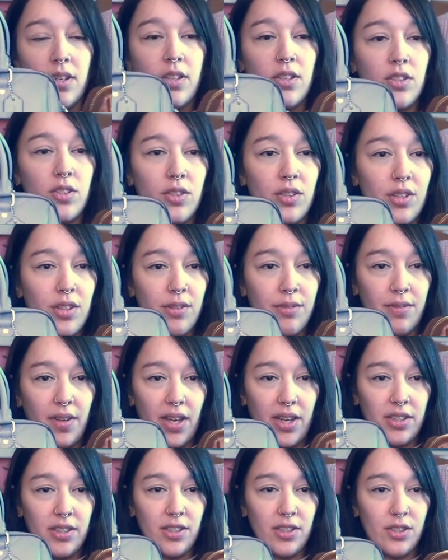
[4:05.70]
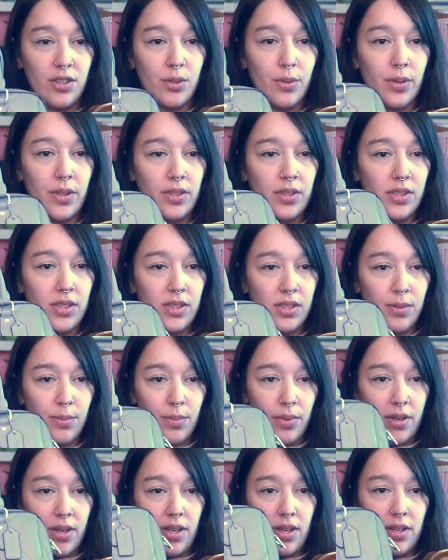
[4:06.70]
due to the fact it's quilted,
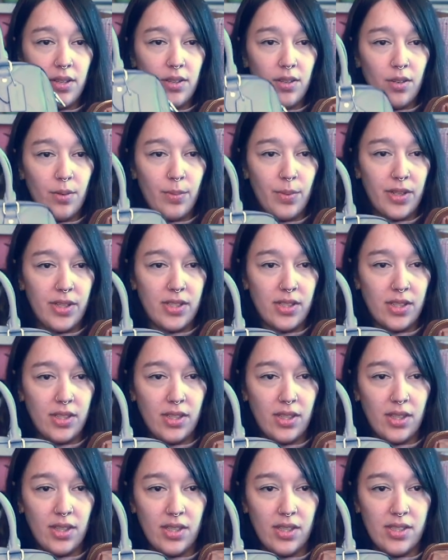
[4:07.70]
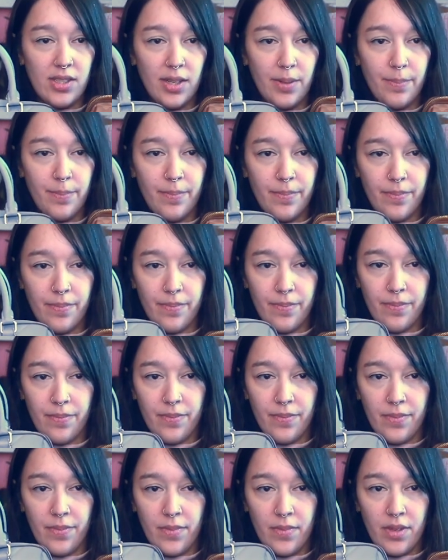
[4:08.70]
but they're basically the same.
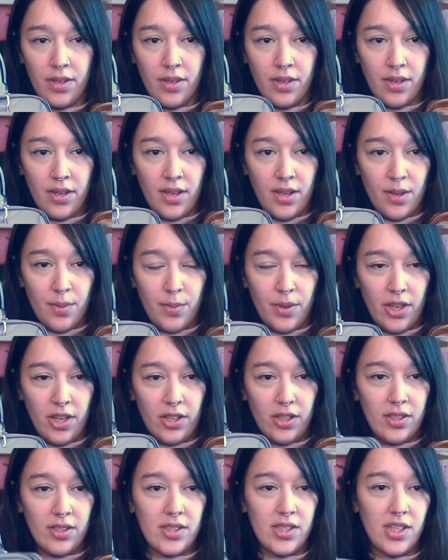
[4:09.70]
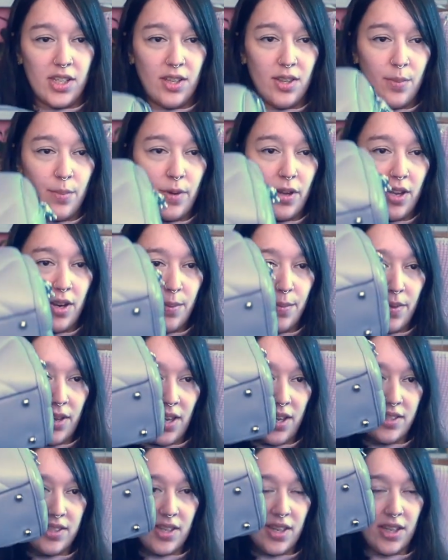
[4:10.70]
You can see on the bottom it
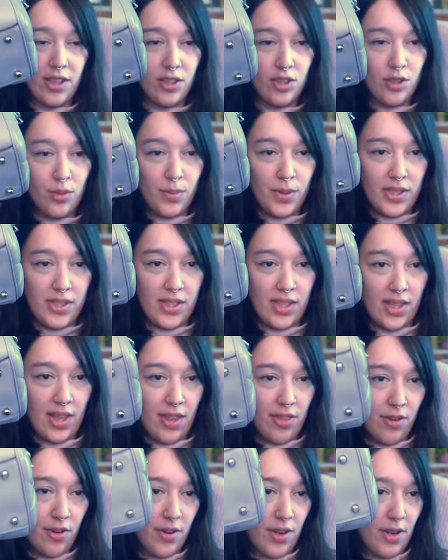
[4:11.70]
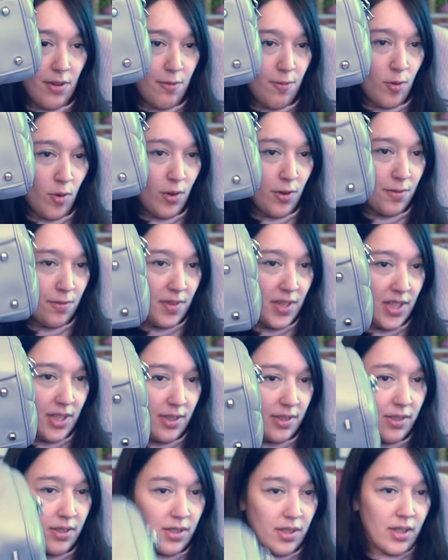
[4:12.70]
has an extra piece of leather and 4 feet,
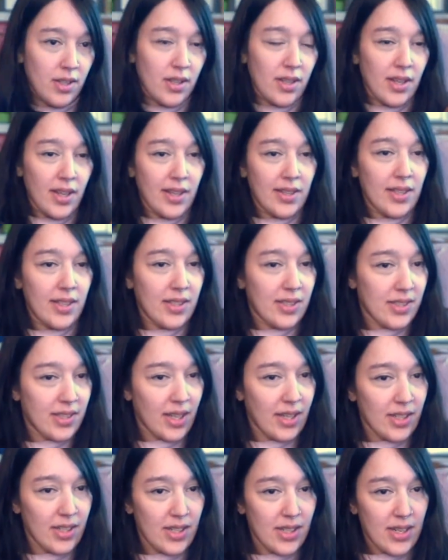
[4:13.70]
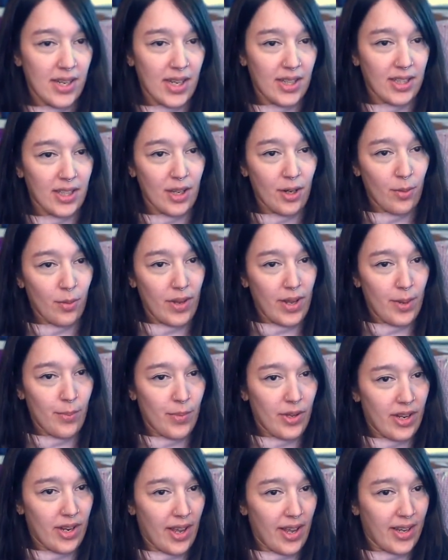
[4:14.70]
and they decided to take that away.
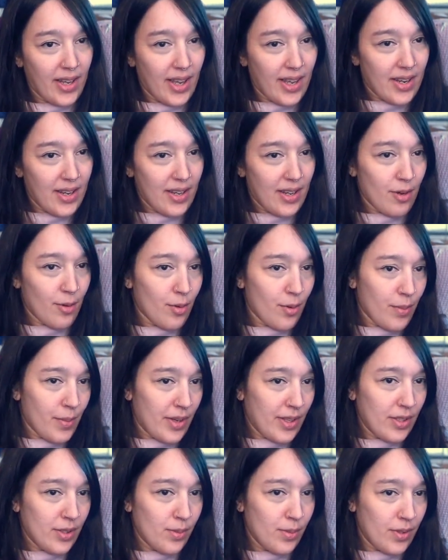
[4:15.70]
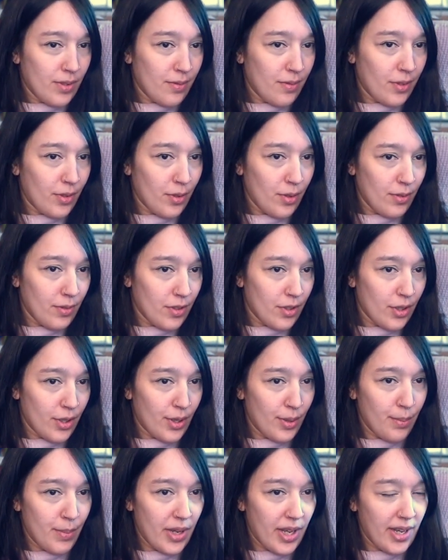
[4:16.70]
But it reminds me of the Louis
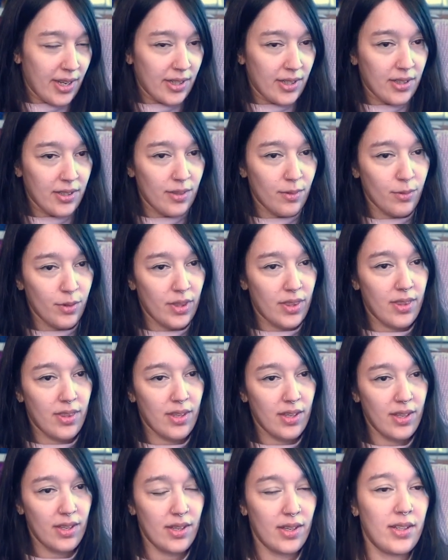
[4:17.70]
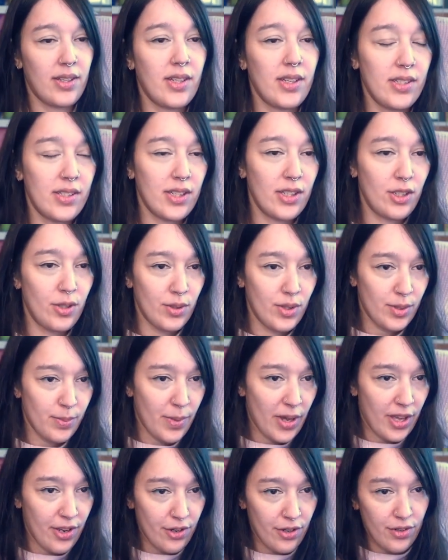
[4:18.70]
Vuitton bag with the continuous
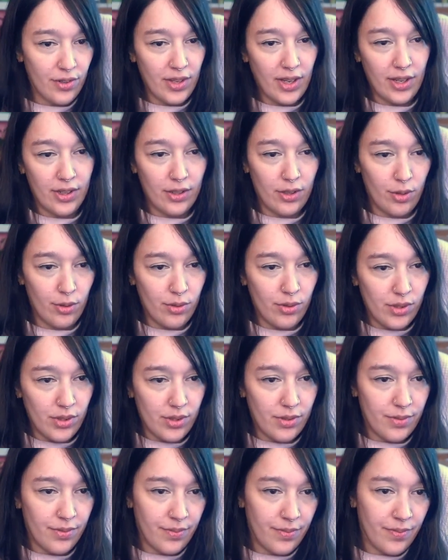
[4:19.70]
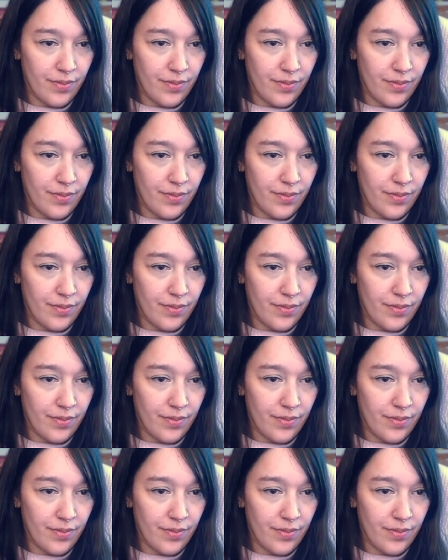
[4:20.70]
pattern that goes